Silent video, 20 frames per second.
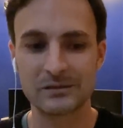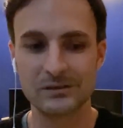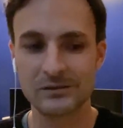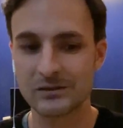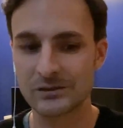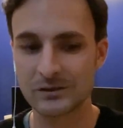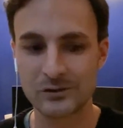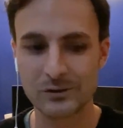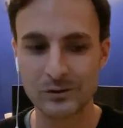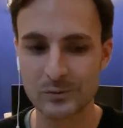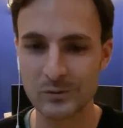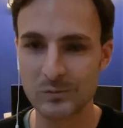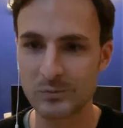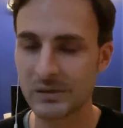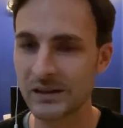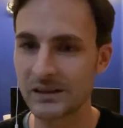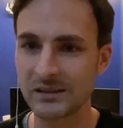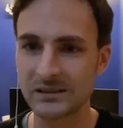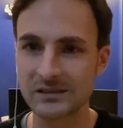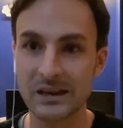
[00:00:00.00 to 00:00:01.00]
human
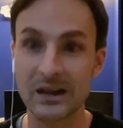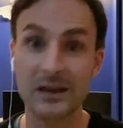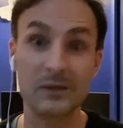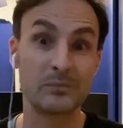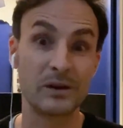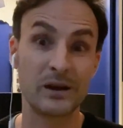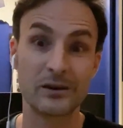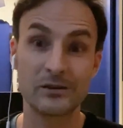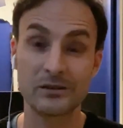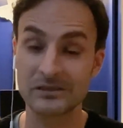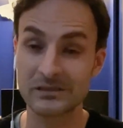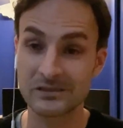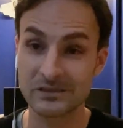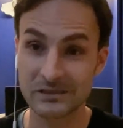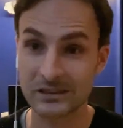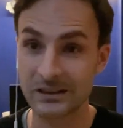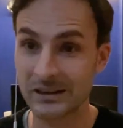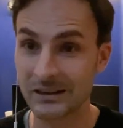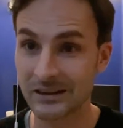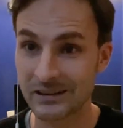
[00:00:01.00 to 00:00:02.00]
beings and parents
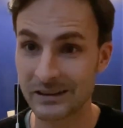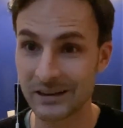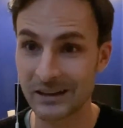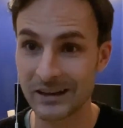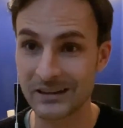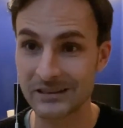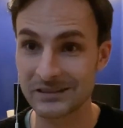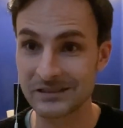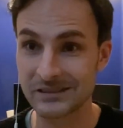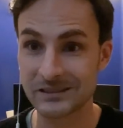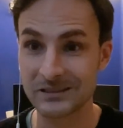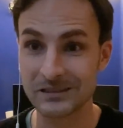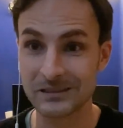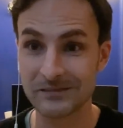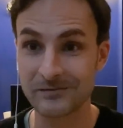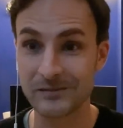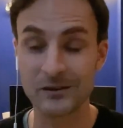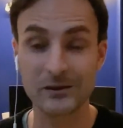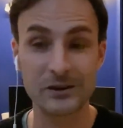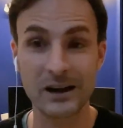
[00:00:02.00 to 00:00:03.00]
as
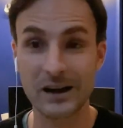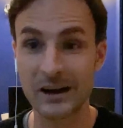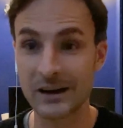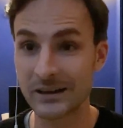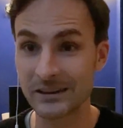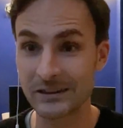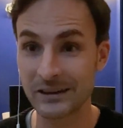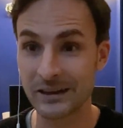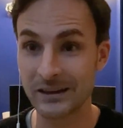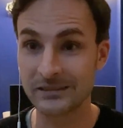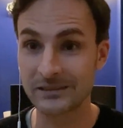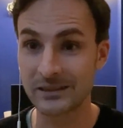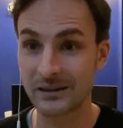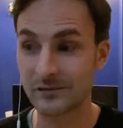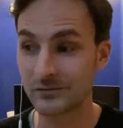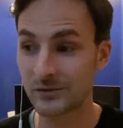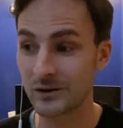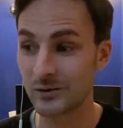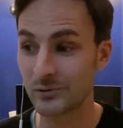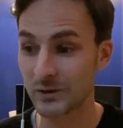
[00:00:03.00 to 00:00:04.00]
very high, and
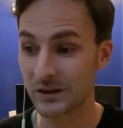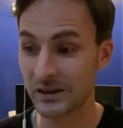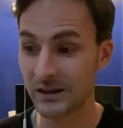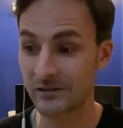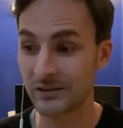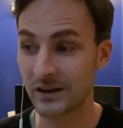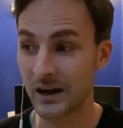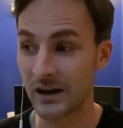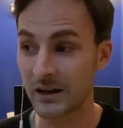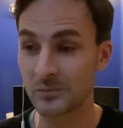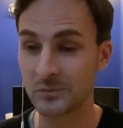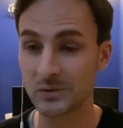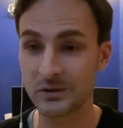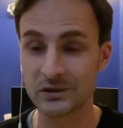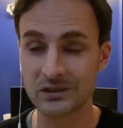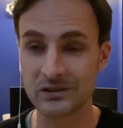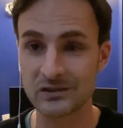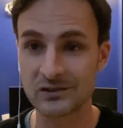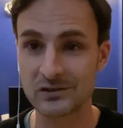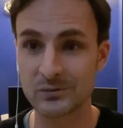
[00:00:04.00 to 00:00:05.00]
therefore we have high
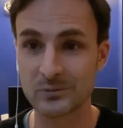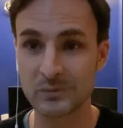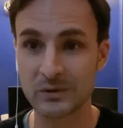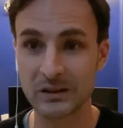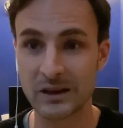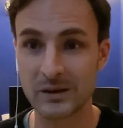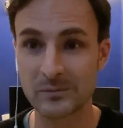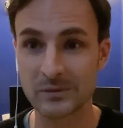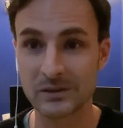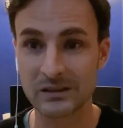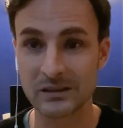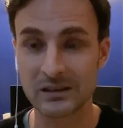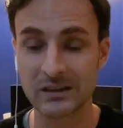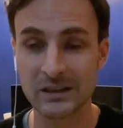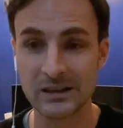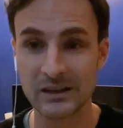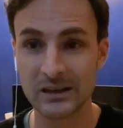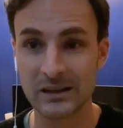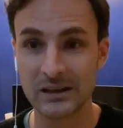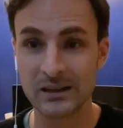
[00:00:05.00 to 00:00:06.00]
ambitions to becoming
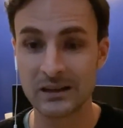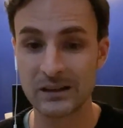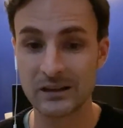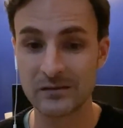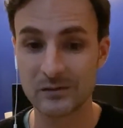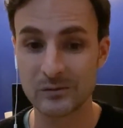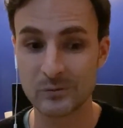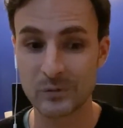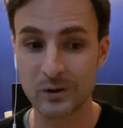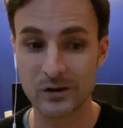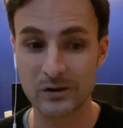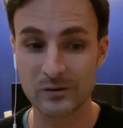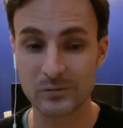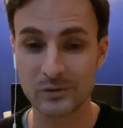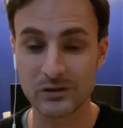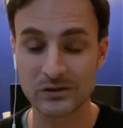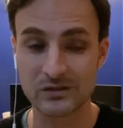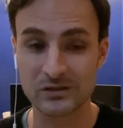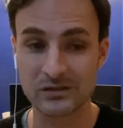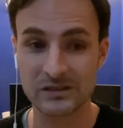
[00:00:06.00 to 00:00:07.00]
even more and more
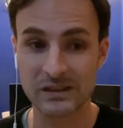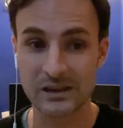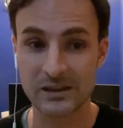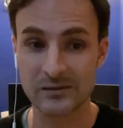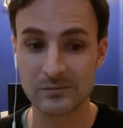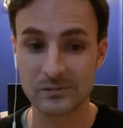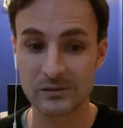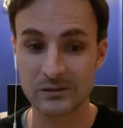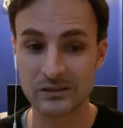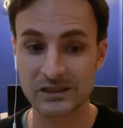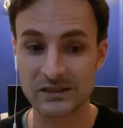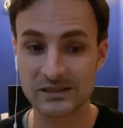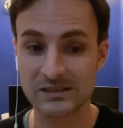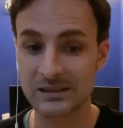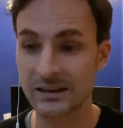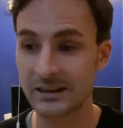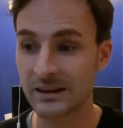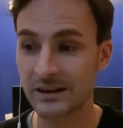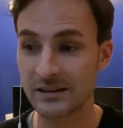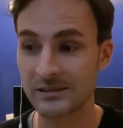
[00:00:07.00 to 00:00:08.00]
sustainable, just like
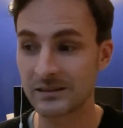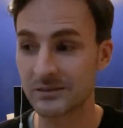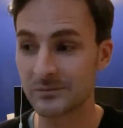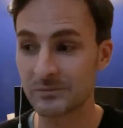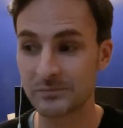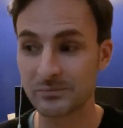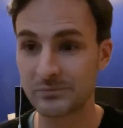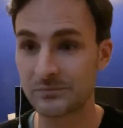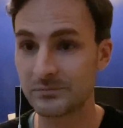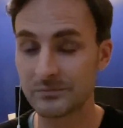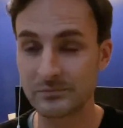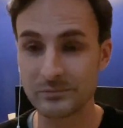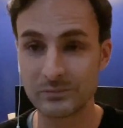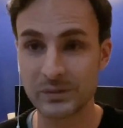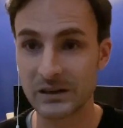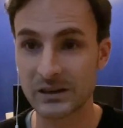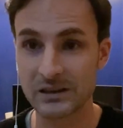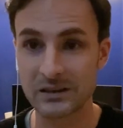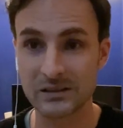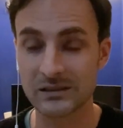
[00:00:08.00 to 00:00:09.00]
other
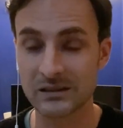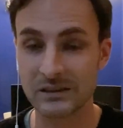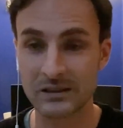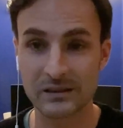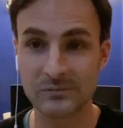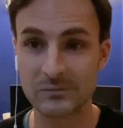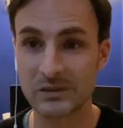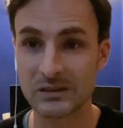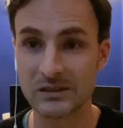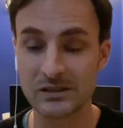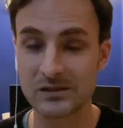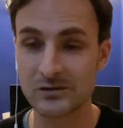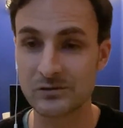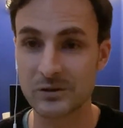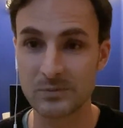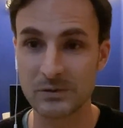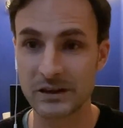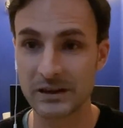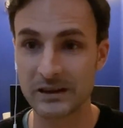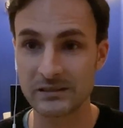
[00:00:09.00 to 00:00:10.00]
big industry
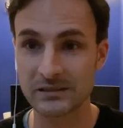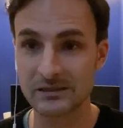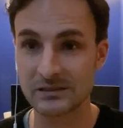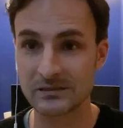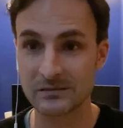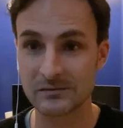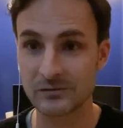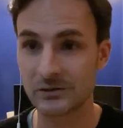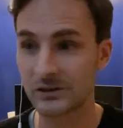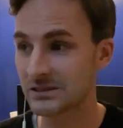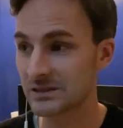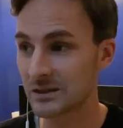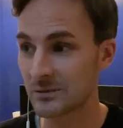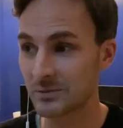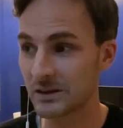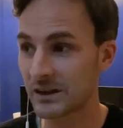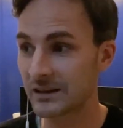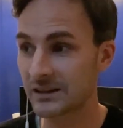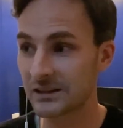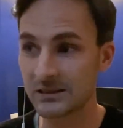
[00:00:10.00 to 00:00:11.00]
players. For example,
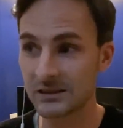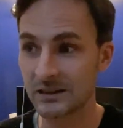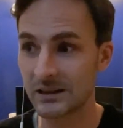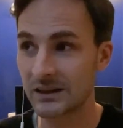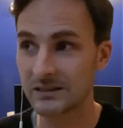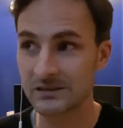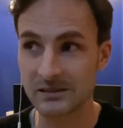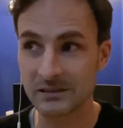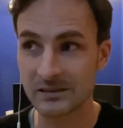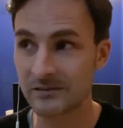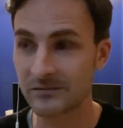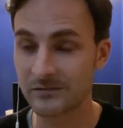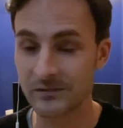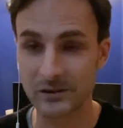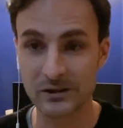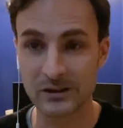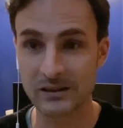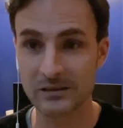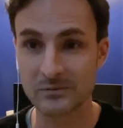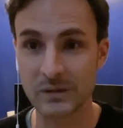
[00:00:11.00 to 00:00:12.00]
IKEA has a
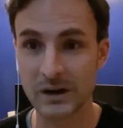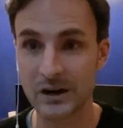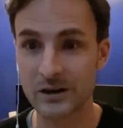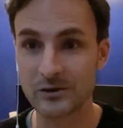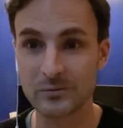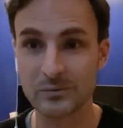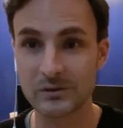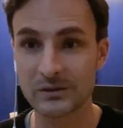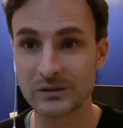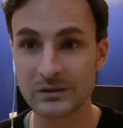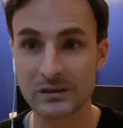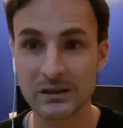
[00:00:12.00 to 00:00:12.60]
very admirable